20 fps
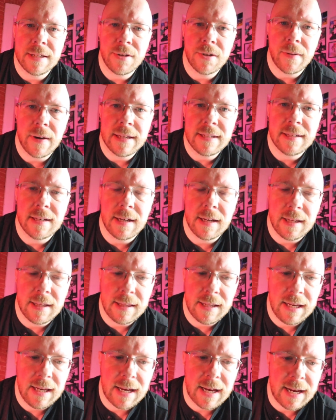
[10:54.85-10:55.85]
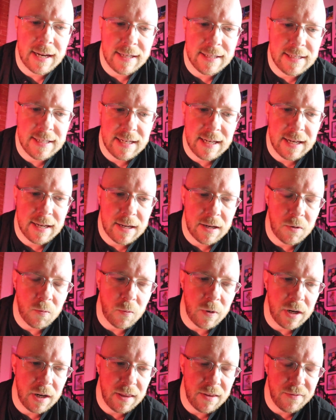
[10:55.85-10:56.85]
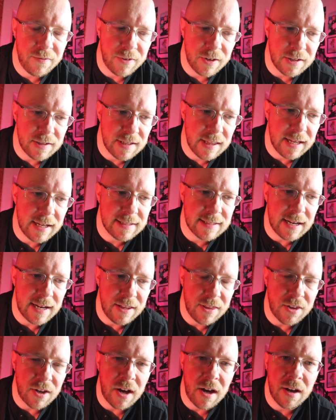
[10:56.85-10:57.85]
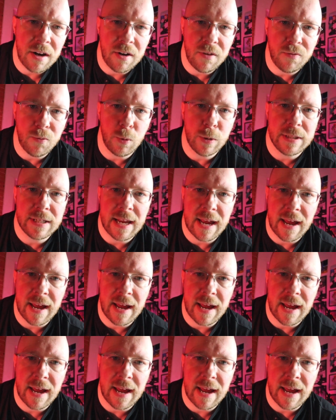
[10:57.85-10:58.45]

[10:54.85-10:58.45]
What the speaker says: interested in the idea, and one of the first things I thought of was